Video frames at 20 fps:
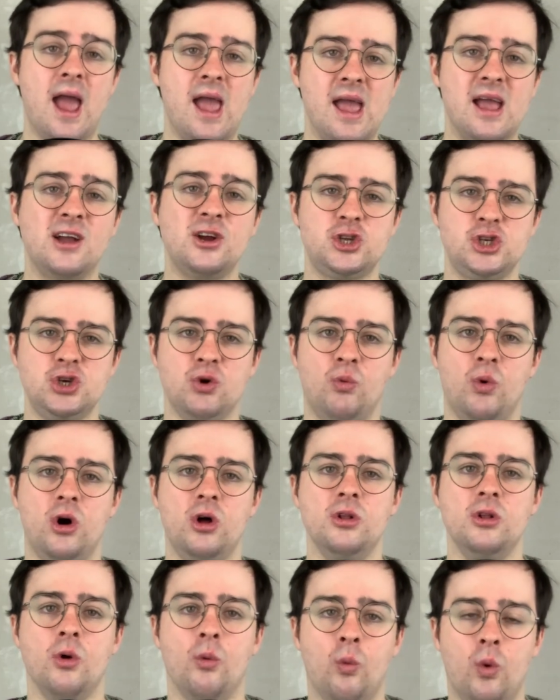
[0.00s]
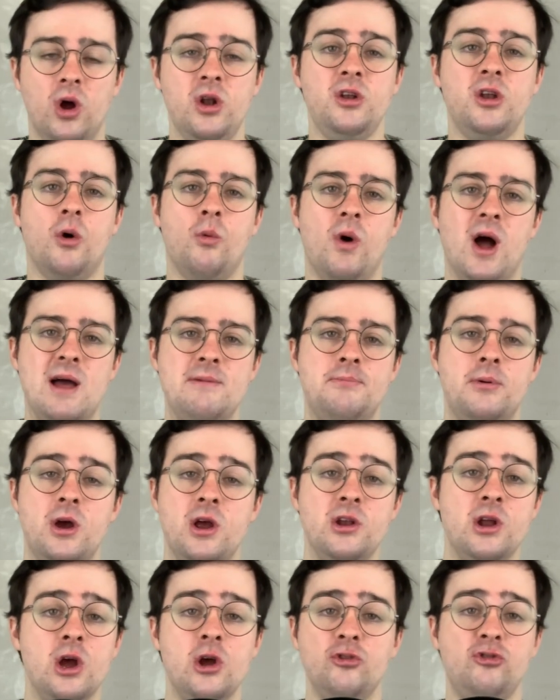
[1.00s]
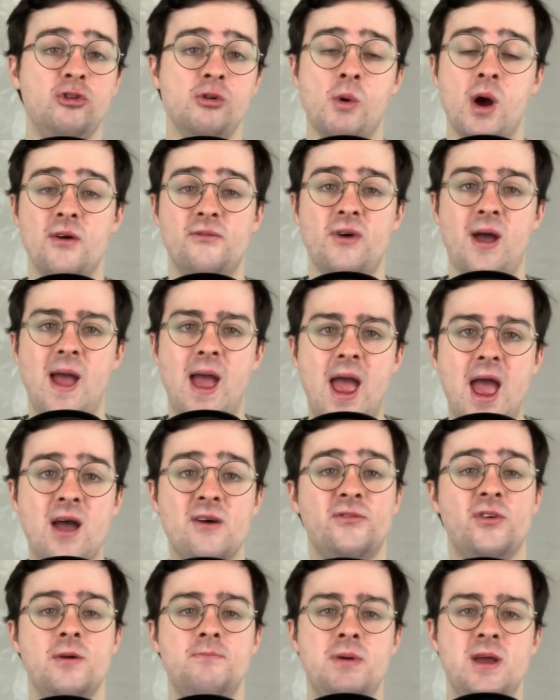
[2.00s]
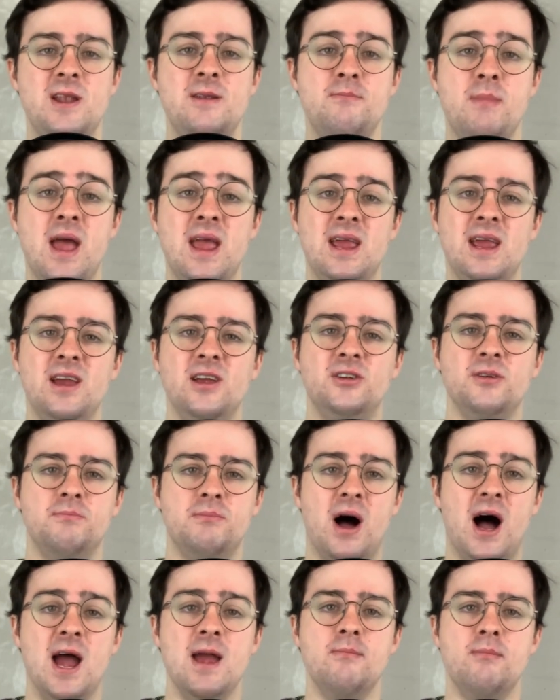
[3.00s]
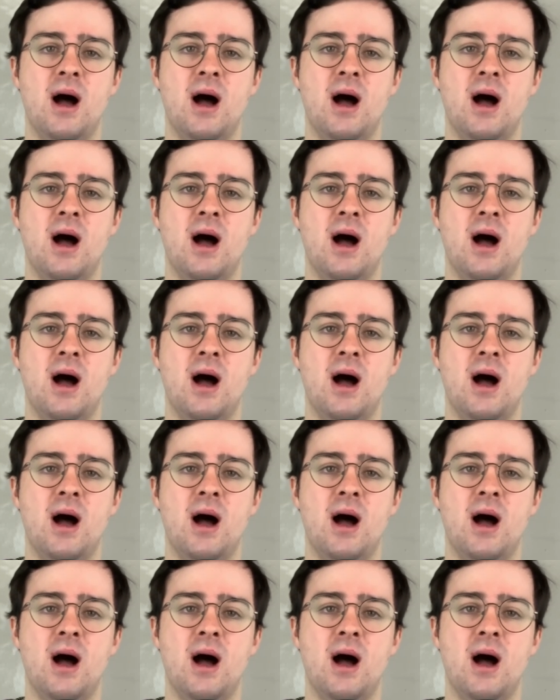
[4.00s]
actual wonder weapon to have ever been made by